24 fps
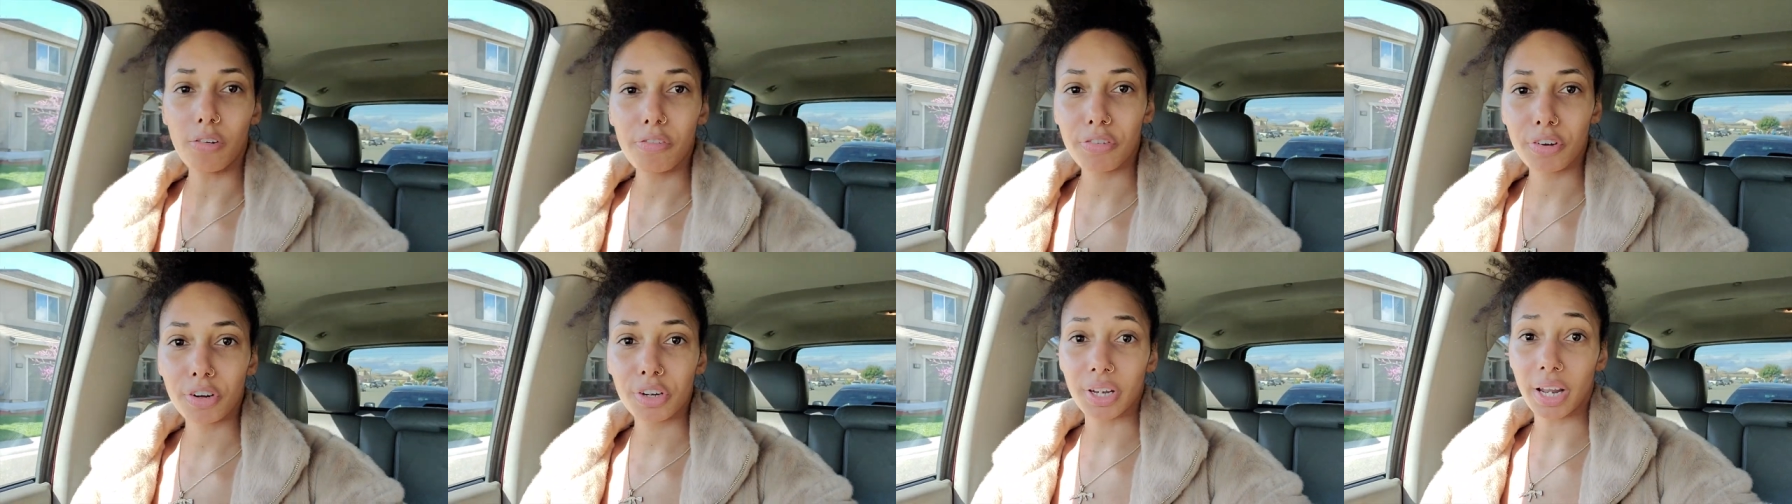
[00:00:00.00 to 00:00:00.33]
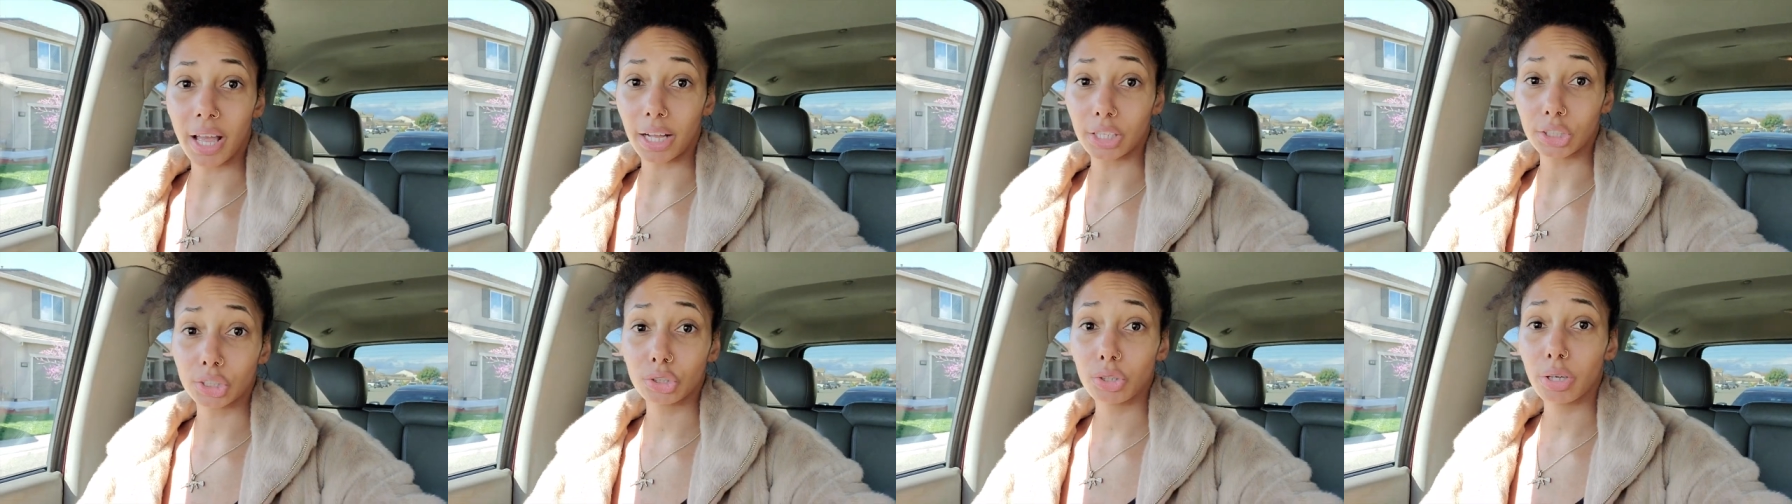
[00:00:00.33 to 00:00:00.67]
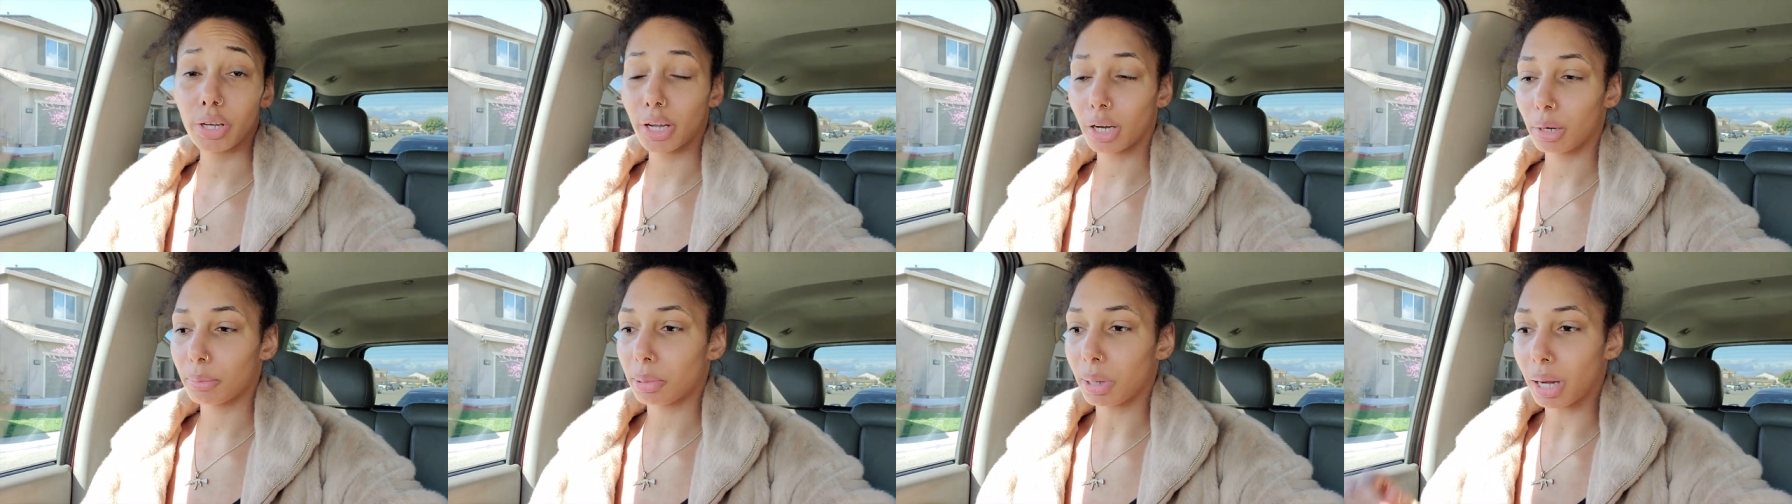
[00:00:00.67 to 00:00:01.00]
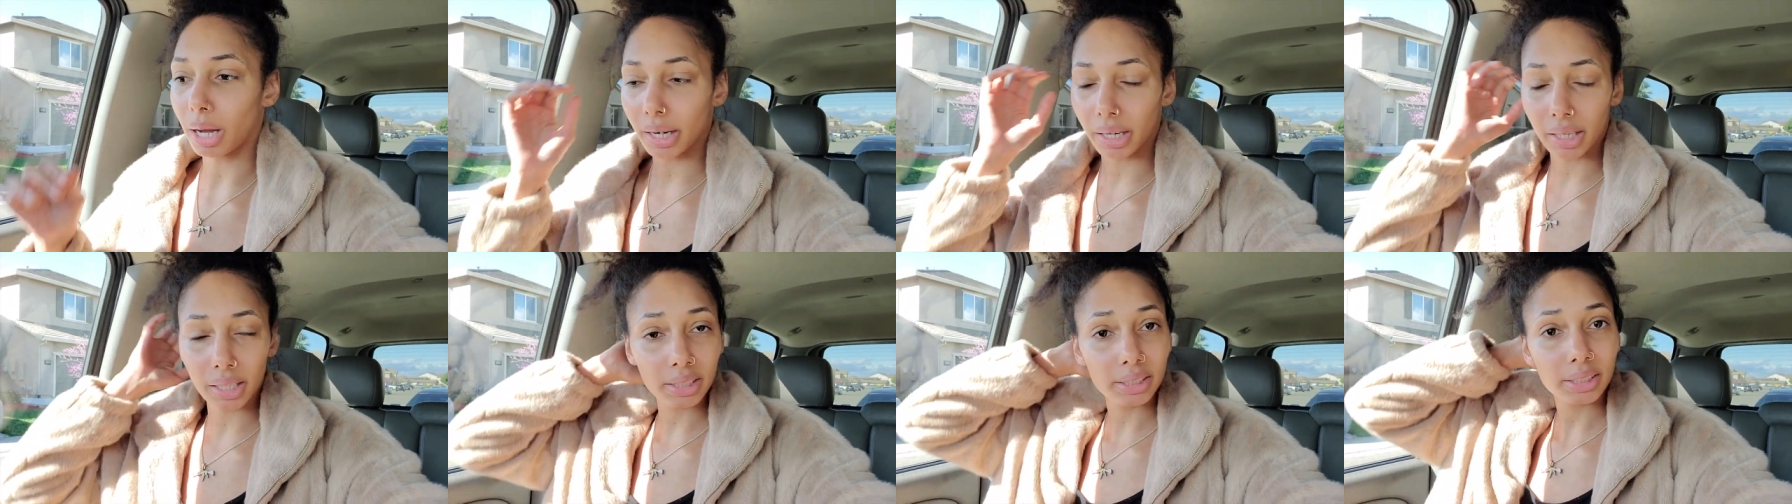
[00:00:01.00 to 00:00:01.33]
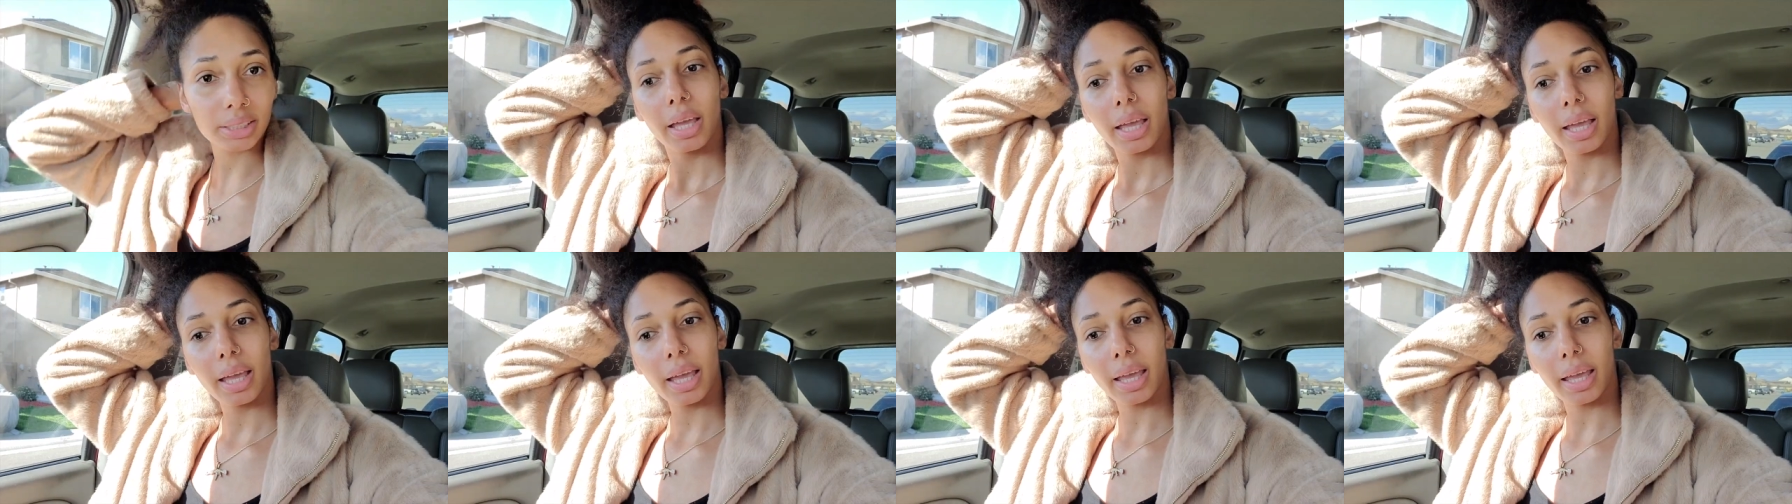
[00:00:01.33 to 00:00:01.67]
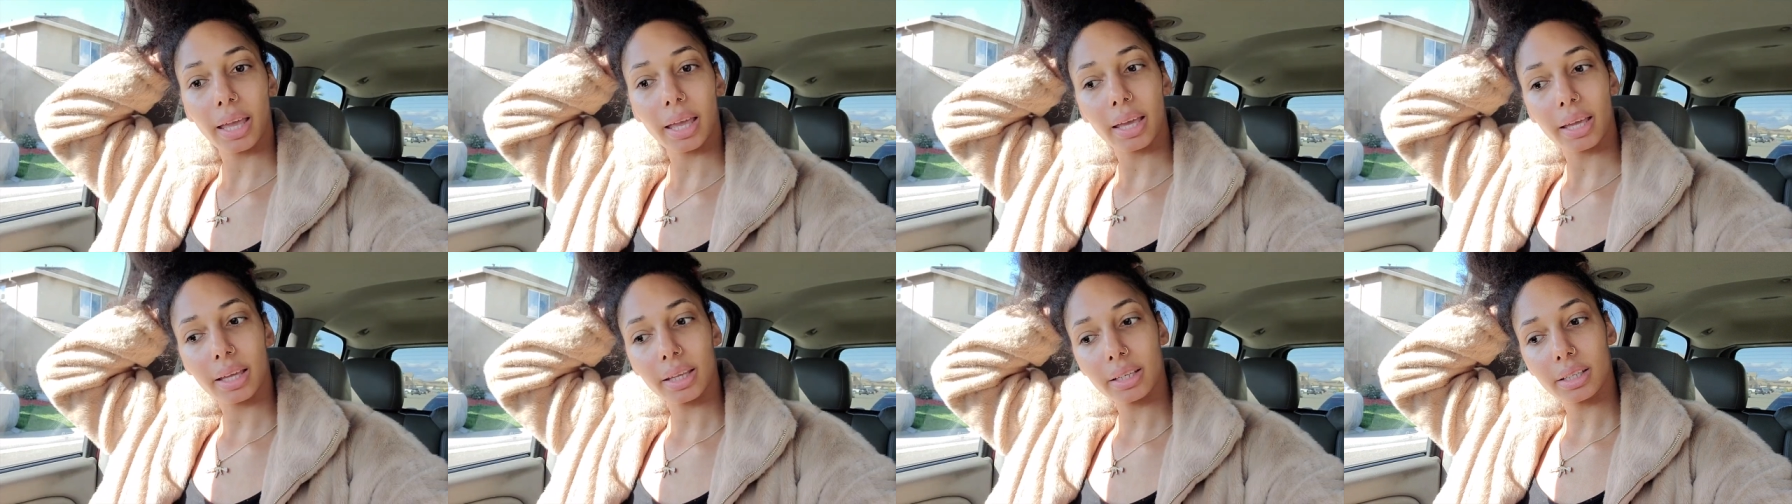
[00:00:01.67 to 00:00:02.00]
for natural hair products
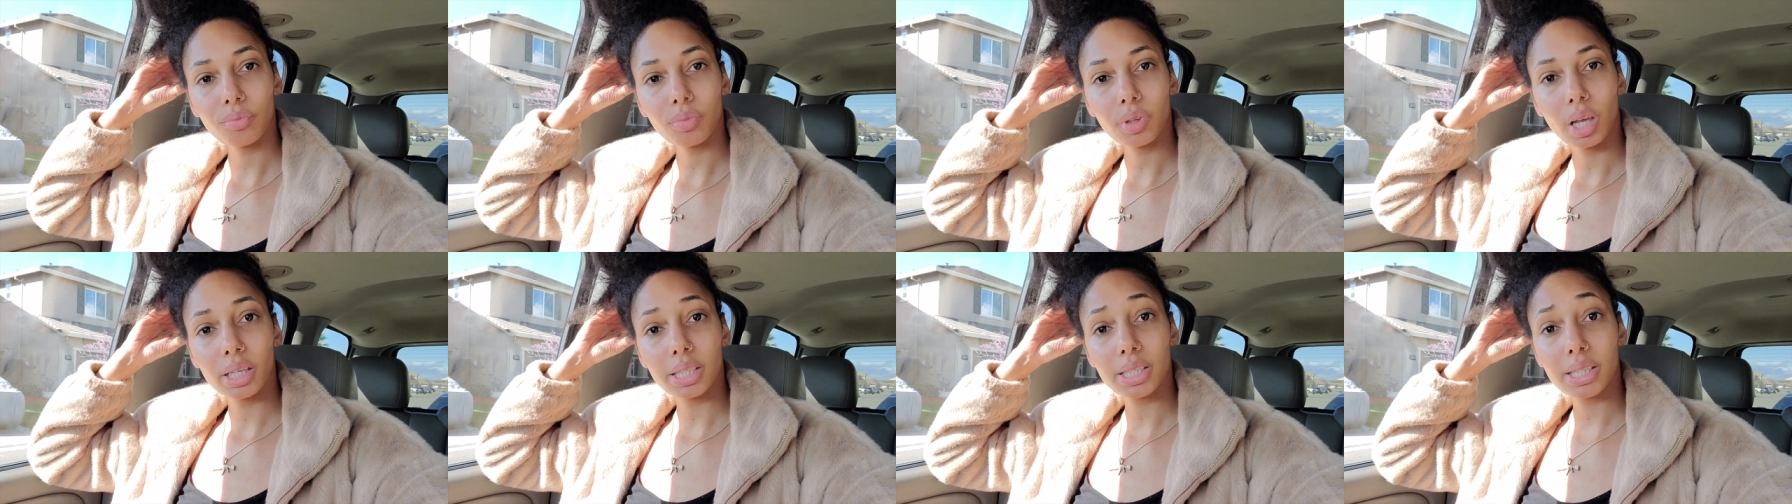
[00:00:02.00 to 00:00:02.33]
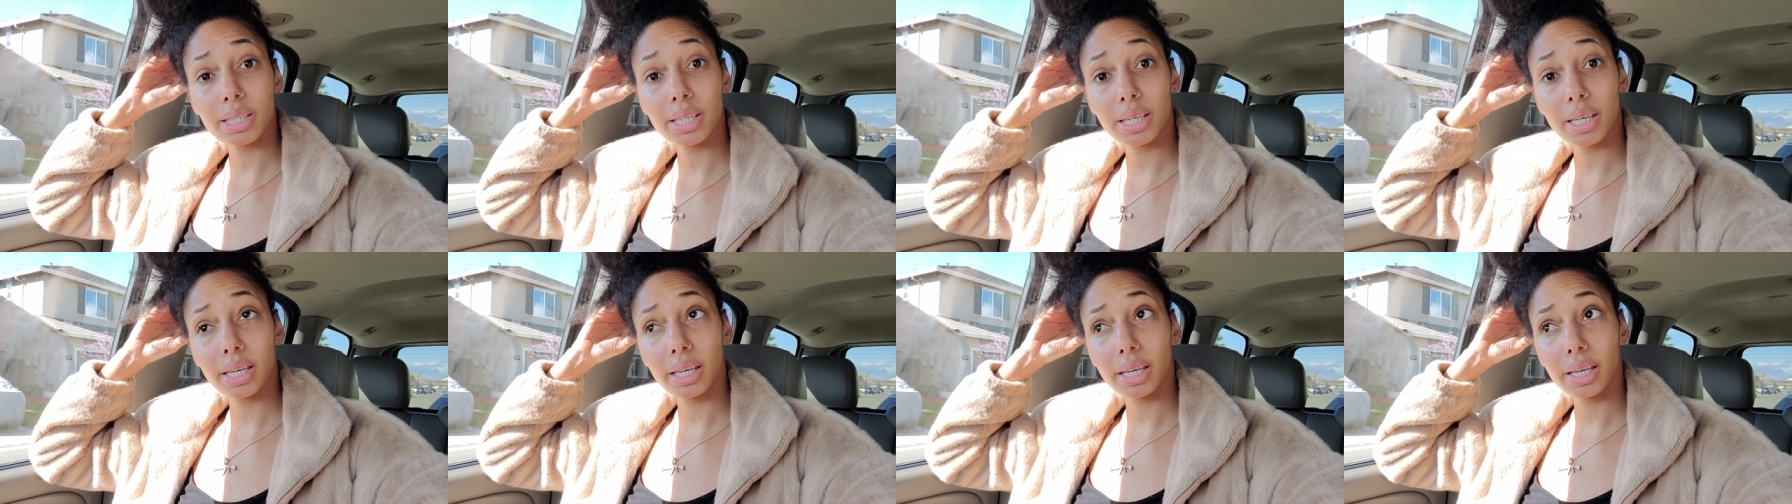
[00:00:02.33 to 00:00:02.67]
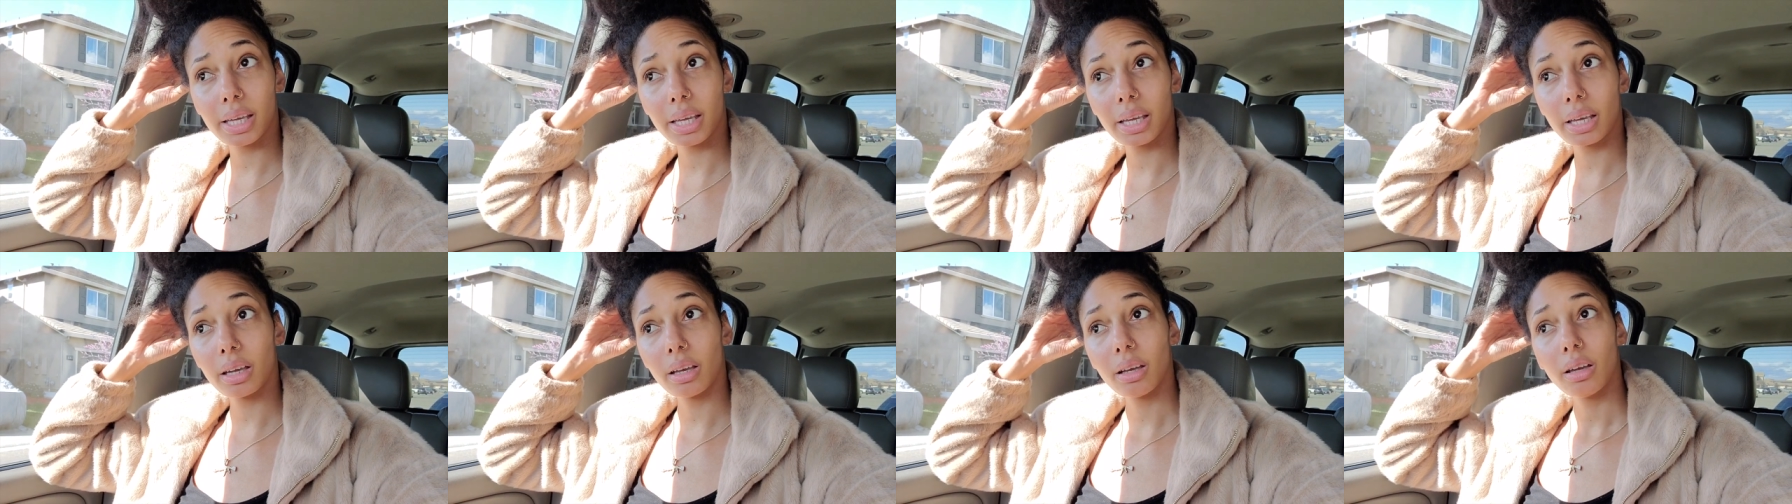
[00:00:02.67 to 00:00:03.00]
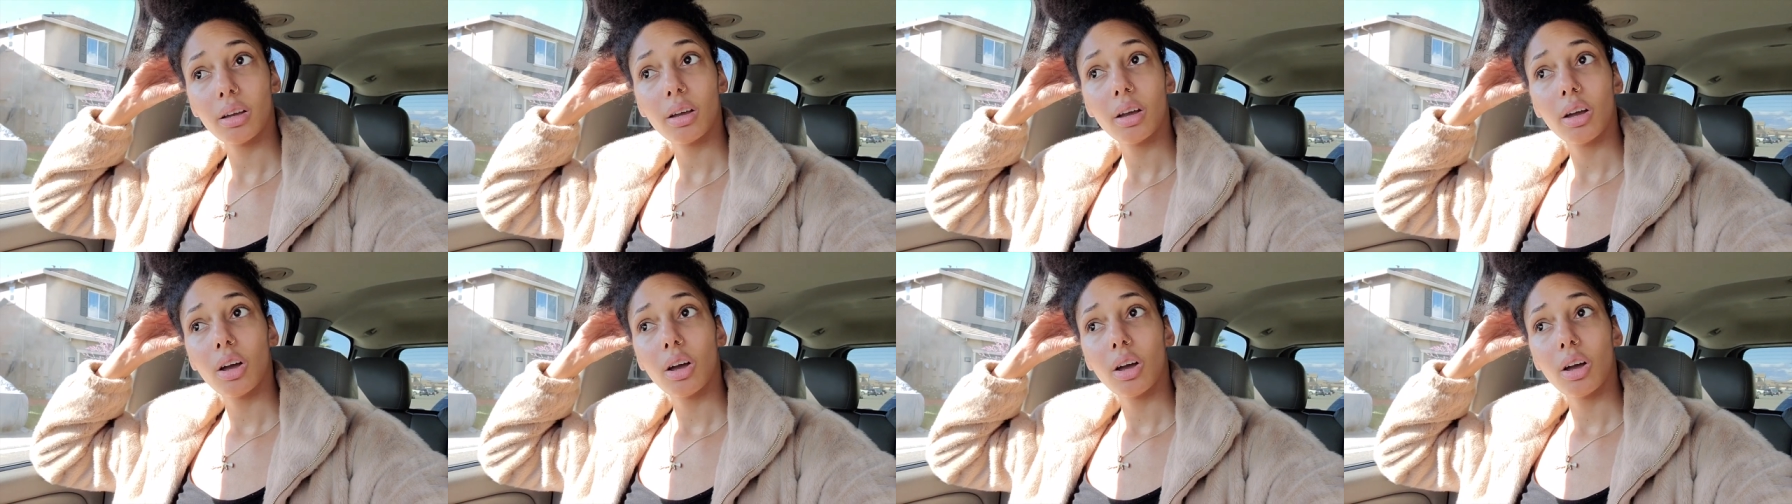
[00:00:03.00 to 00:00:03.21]
and see